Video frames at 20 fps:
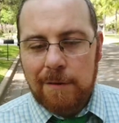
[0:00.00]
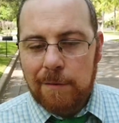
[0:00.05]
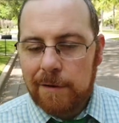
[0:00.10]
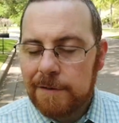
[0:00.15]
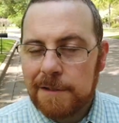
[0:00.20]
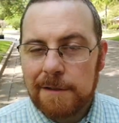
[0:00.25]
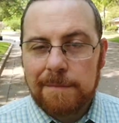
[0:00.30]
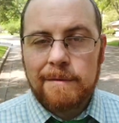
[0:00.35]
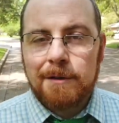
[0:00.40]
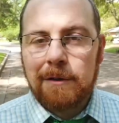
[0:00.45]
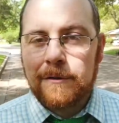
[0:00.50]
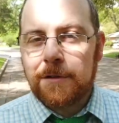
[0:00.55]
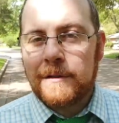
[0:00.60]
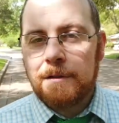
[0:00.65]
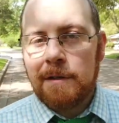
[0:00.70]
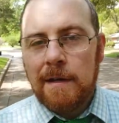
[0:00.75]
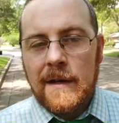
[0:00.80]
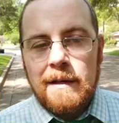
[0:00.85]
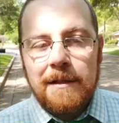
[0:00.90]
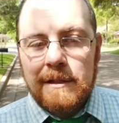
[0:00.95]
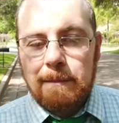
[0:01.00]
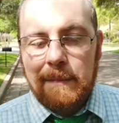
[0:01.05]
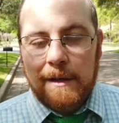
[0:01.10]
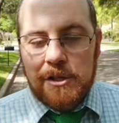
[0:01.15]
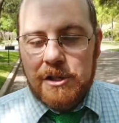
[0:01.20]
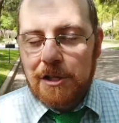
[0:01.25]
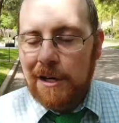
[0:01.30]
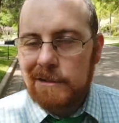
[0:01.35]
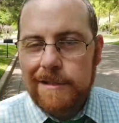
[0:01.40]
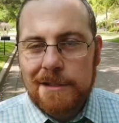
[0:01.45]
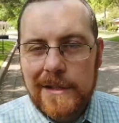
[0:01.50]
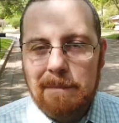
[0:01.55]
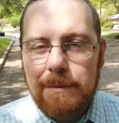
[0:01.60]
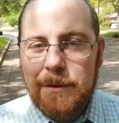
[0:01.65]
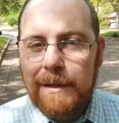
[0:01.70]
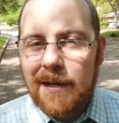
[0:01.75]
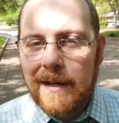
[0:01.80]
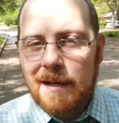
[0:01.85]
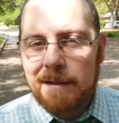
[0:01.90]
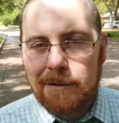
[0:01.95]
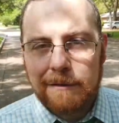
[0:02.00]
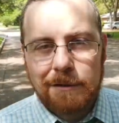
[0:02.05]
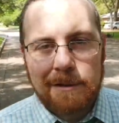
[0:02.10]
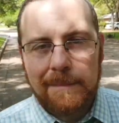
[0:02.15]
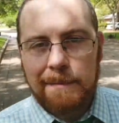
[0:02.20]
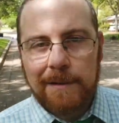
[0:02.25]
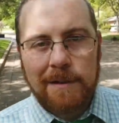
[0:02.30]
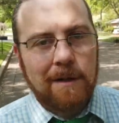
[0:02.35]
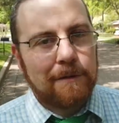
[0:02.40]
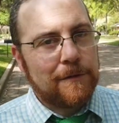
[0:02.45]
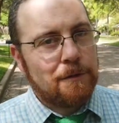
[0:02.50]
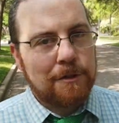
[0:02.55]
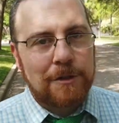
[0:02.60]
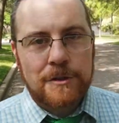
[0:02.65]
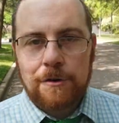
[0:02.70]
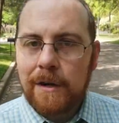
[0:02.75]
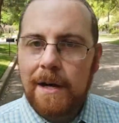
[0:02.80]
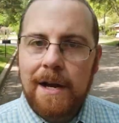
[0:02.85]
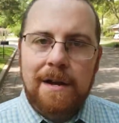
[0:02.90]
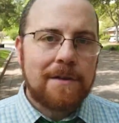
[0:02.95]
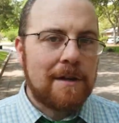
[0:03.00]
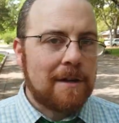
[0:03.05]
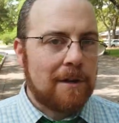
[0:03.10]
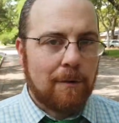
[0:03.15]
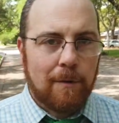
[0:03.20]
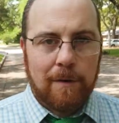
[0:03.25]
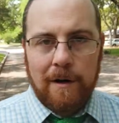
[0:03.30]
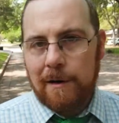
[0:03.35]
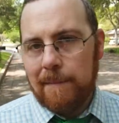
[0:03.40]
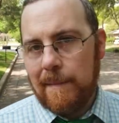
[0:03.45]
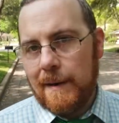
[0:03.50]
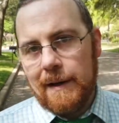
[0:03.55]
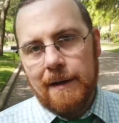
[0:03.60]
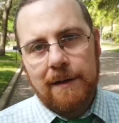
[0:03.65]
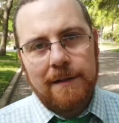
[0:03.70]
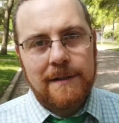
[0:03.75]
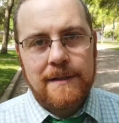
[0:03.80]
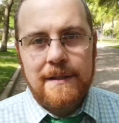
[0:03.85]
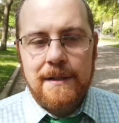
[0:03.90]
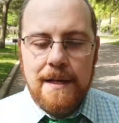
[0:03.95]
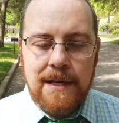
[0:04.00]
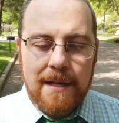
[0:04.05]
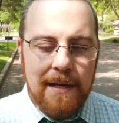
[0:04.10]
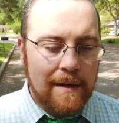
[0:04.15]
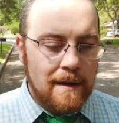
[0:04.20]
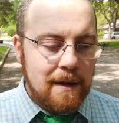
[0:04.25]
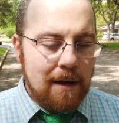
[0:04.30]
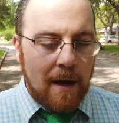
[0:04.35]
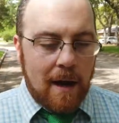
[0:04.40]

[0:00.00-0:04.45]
What if somebody shares something and there's something on their screen that you don't want everybody to see?